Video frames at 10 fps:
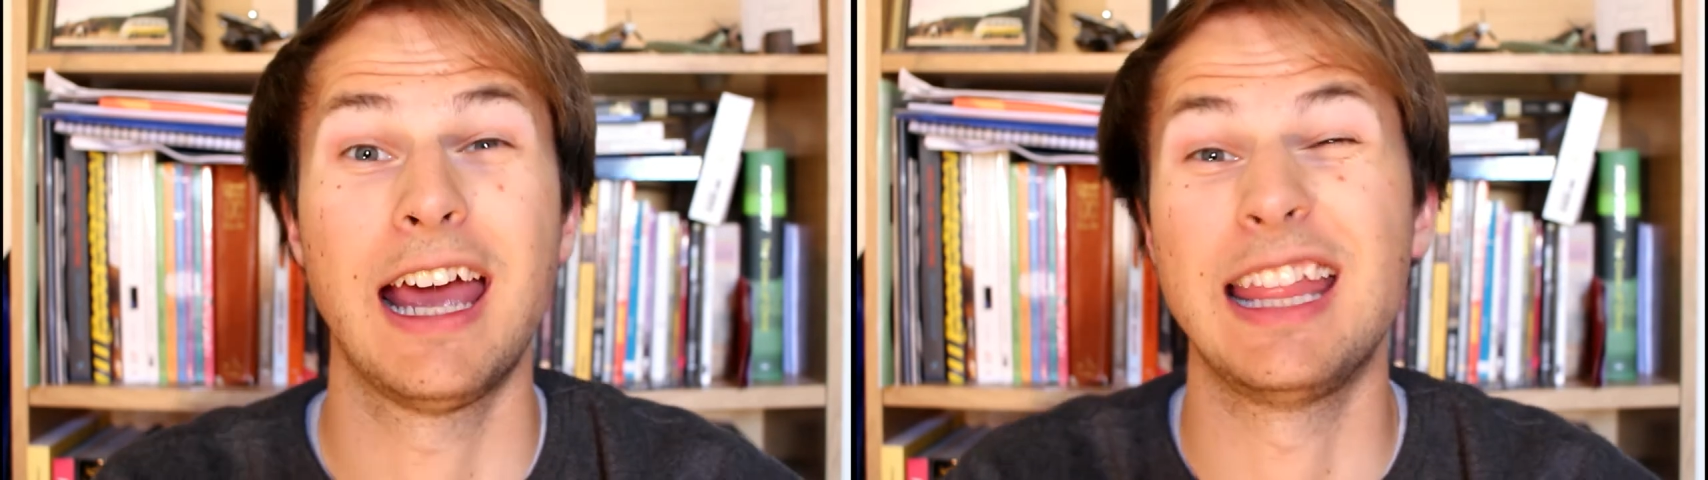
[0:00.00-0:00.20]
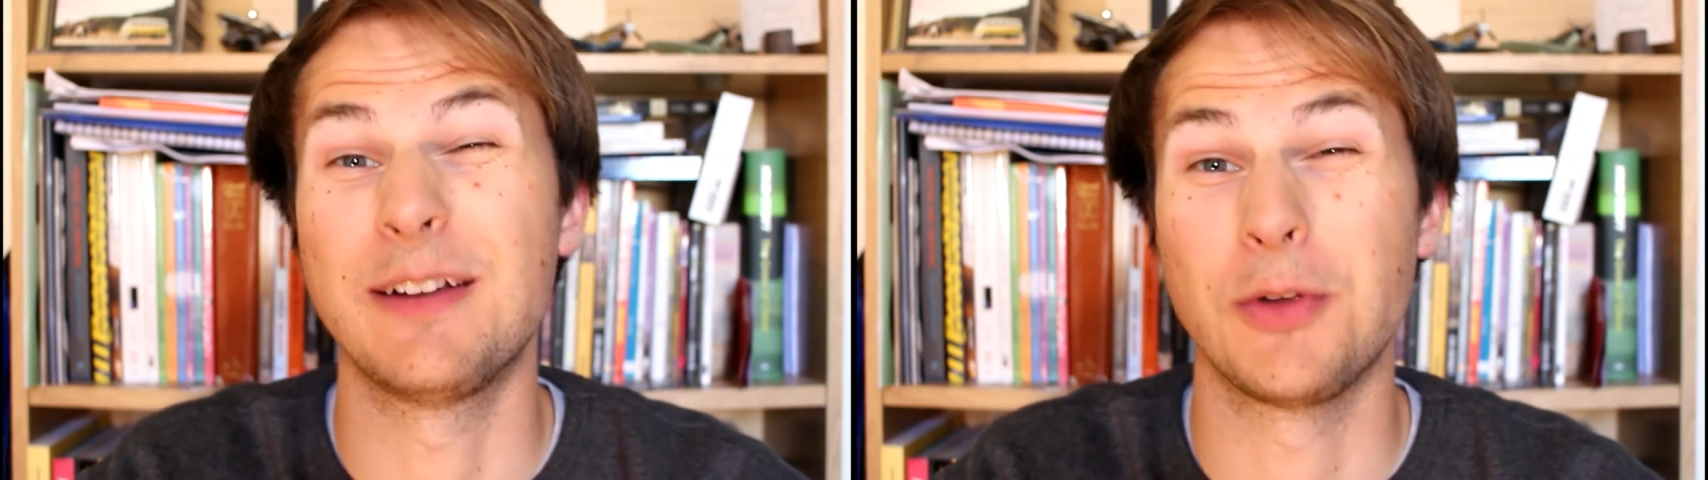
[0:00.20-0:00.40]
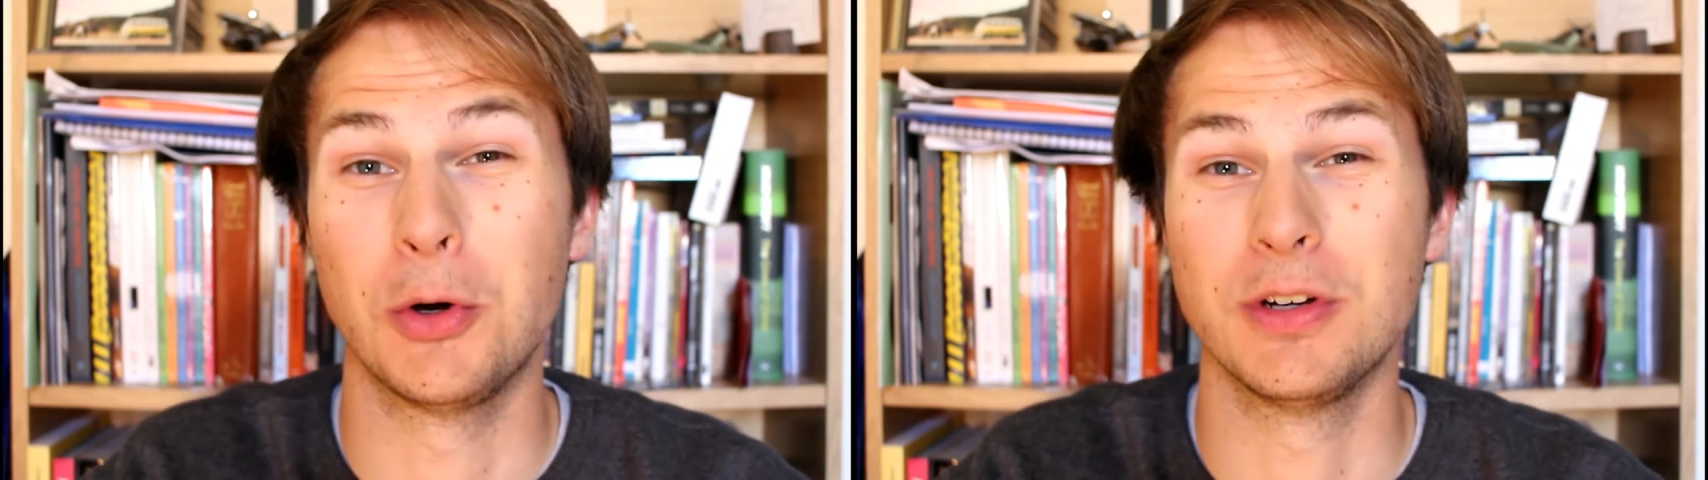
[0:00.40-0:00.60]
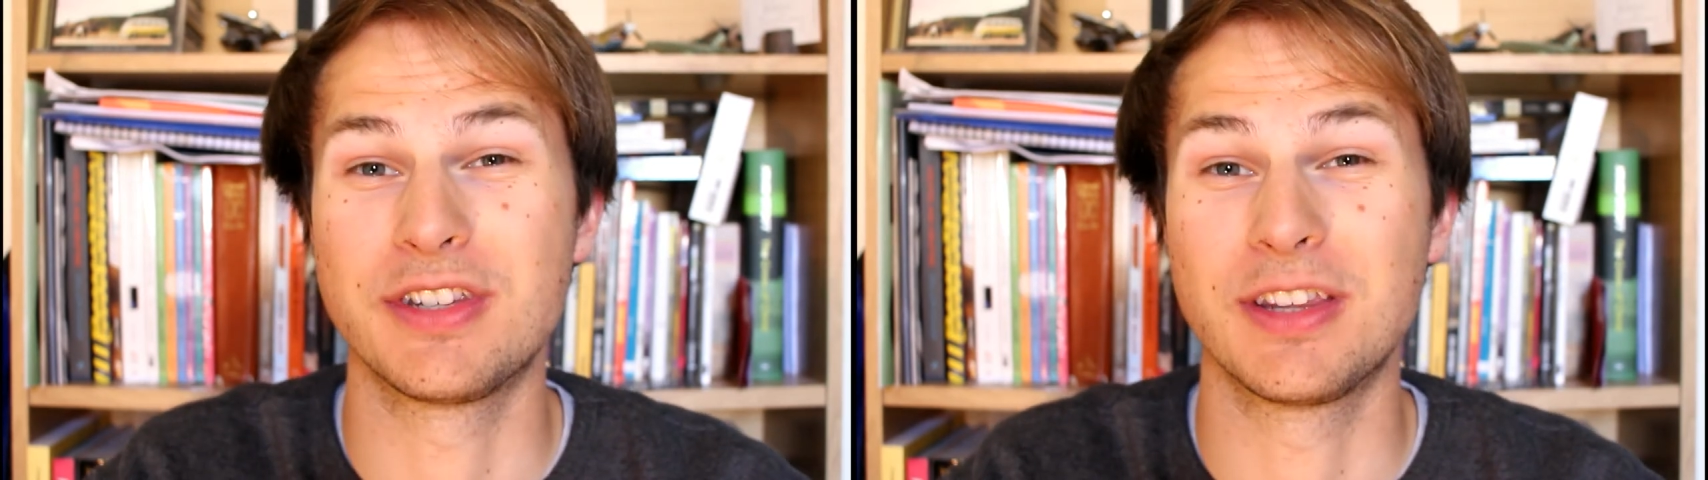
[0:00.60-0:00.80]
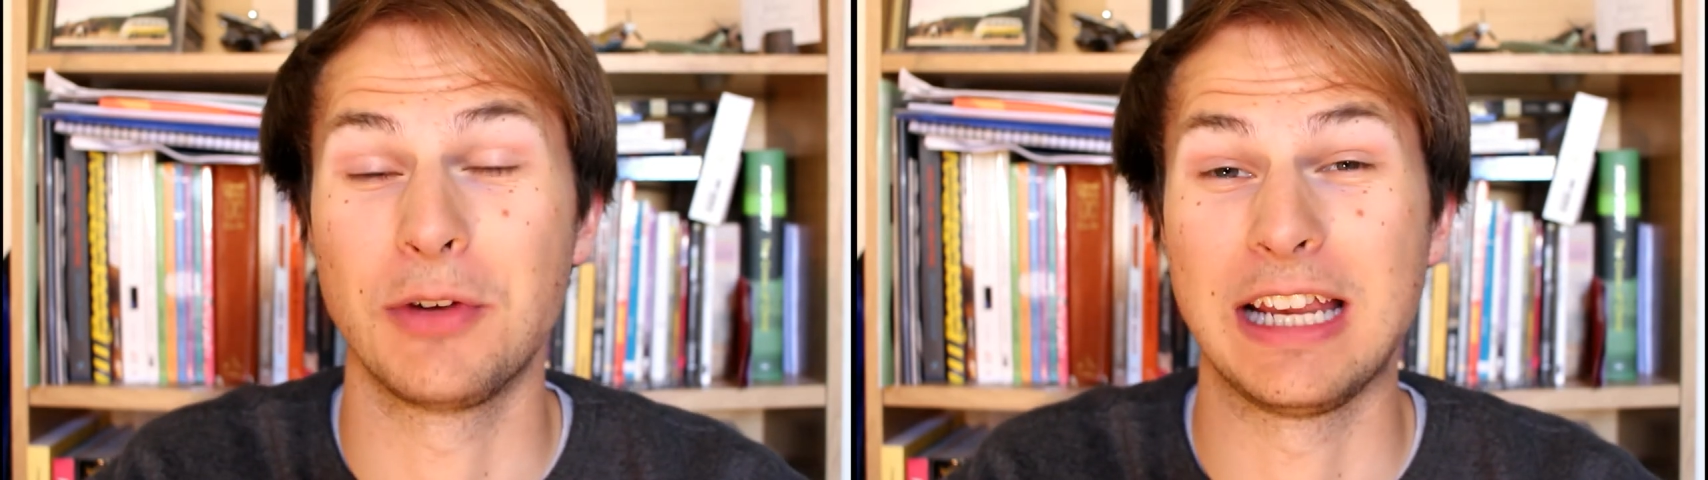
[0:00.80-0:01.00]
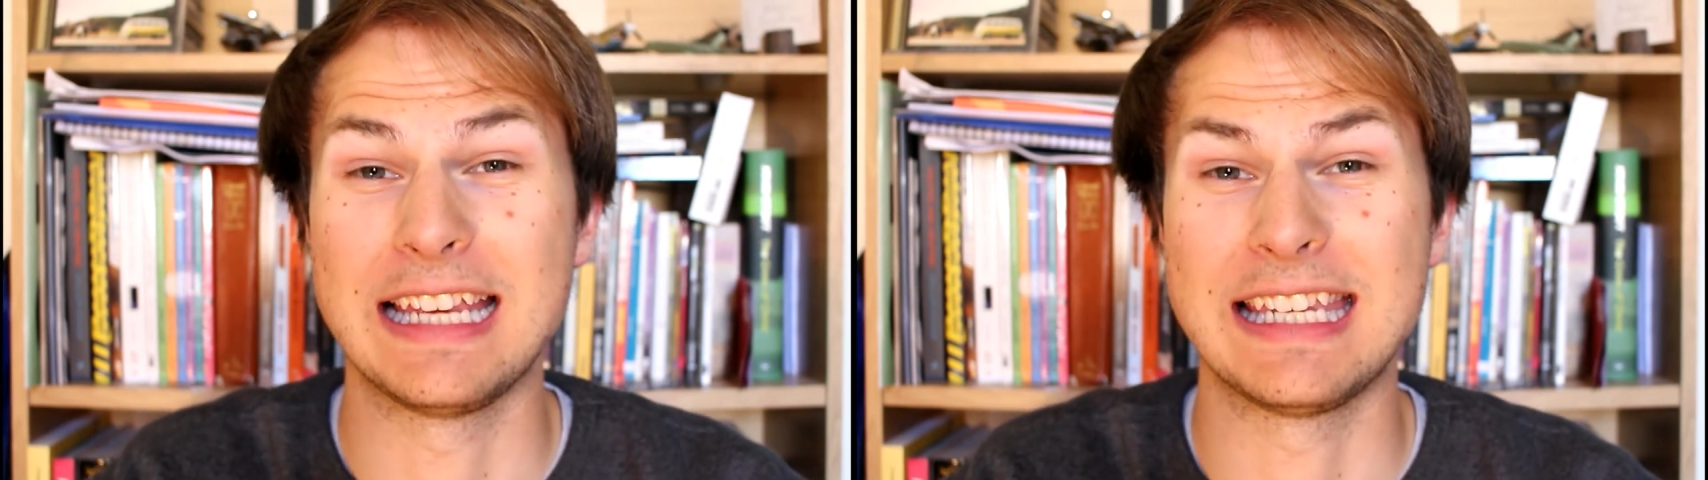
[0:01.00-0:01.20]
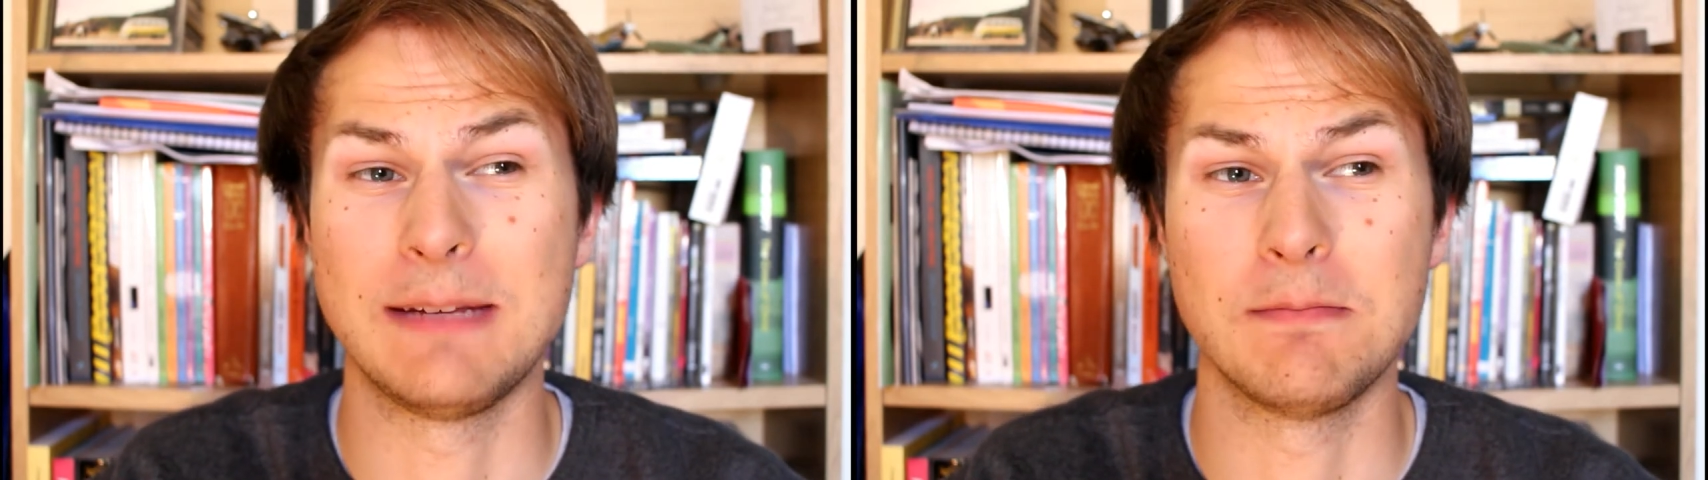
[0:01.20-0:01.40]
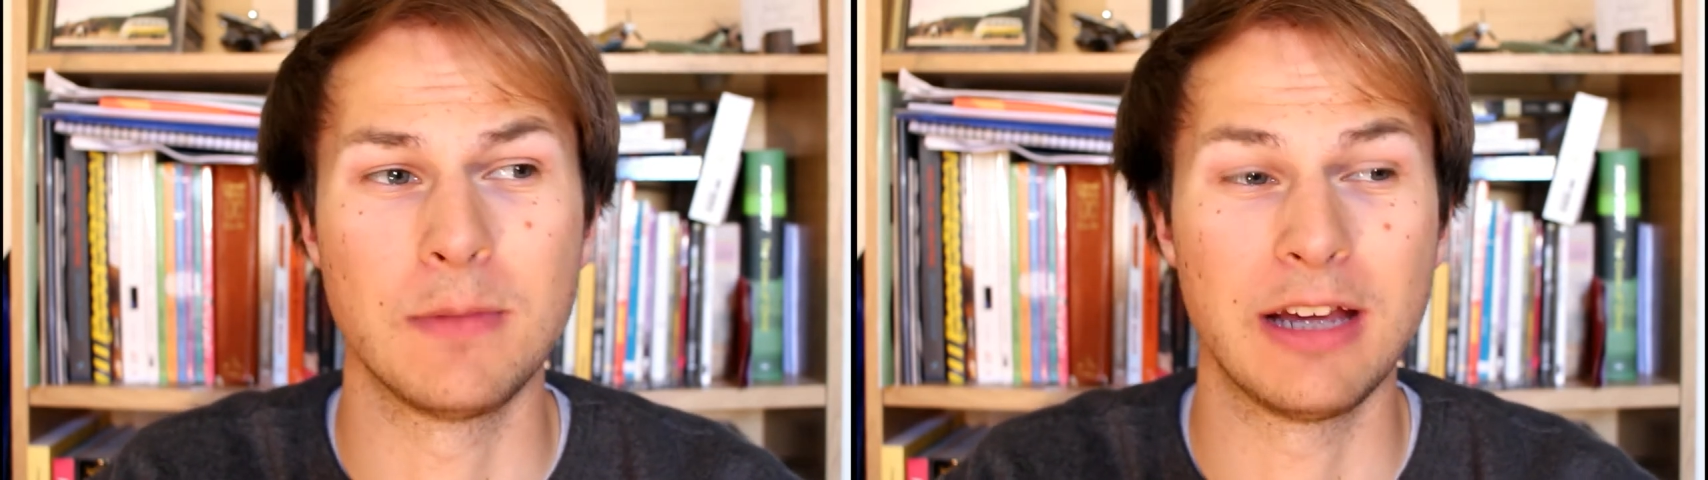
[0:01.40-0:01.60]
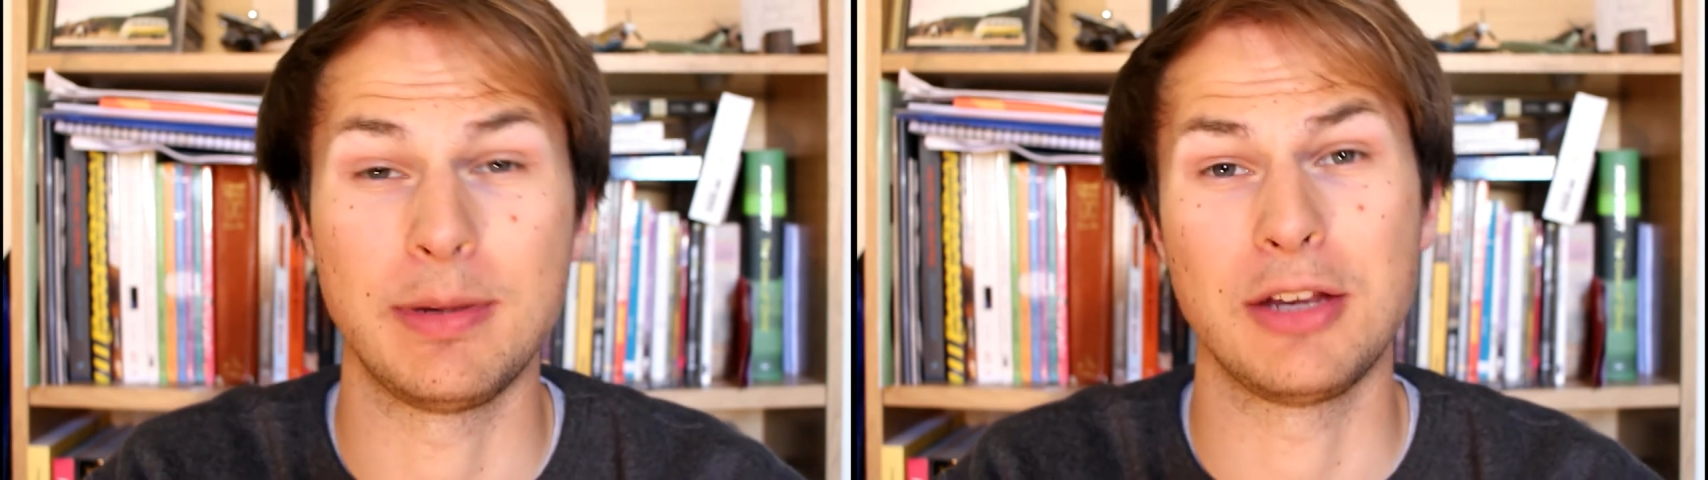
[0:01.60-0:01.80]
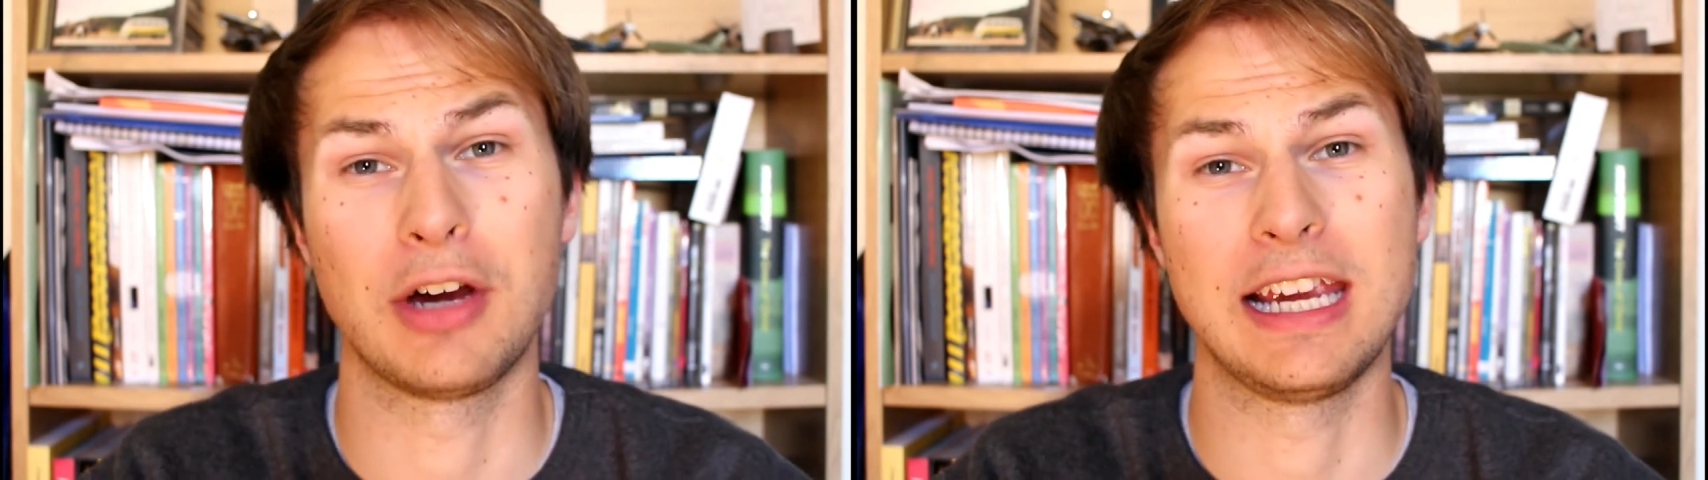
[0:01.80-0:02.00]
And then of course the relay team have
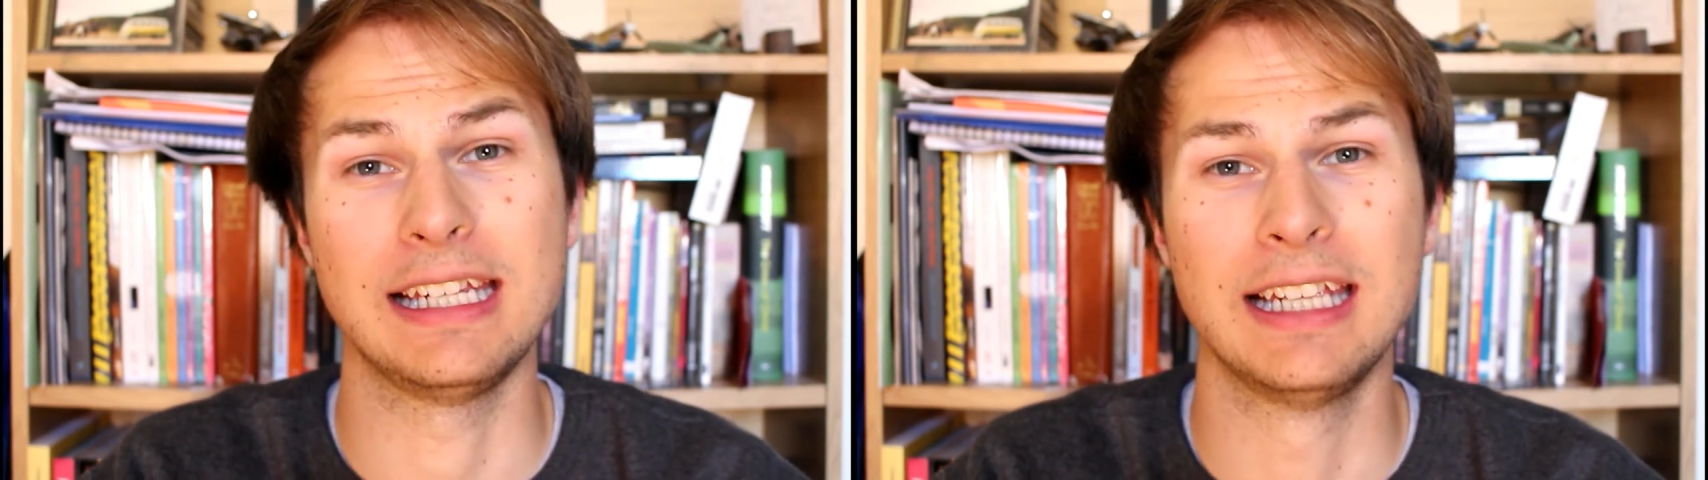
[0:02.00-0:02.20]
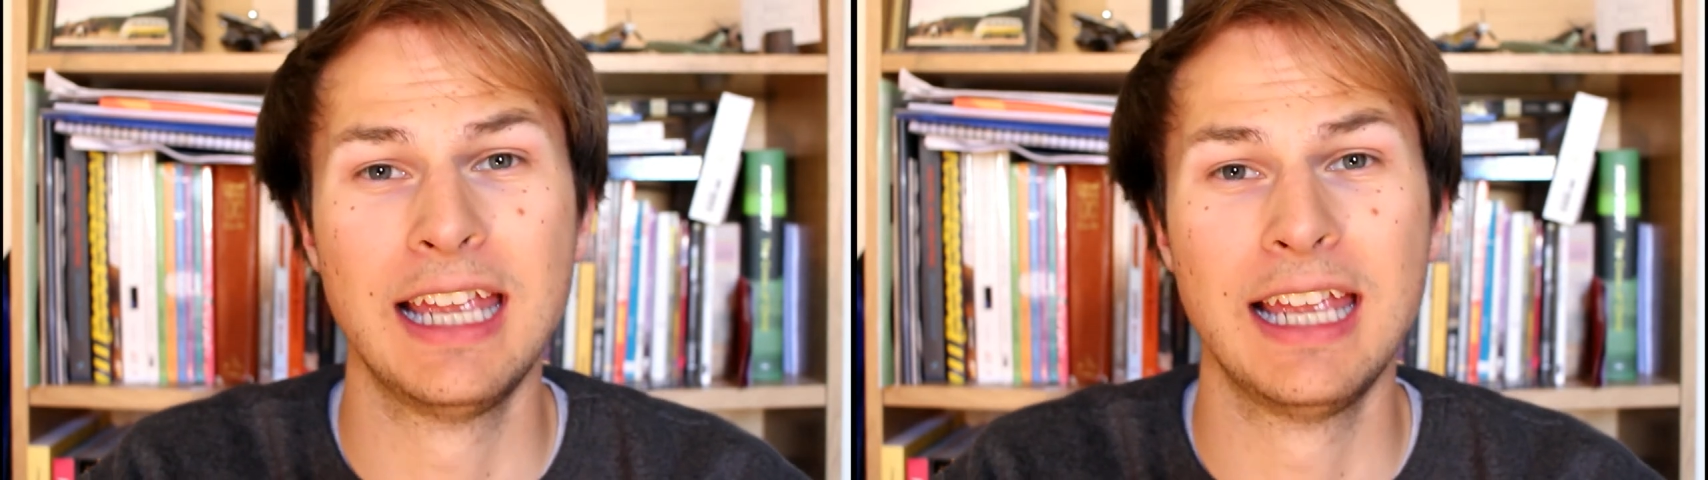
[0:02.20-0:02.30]
been great.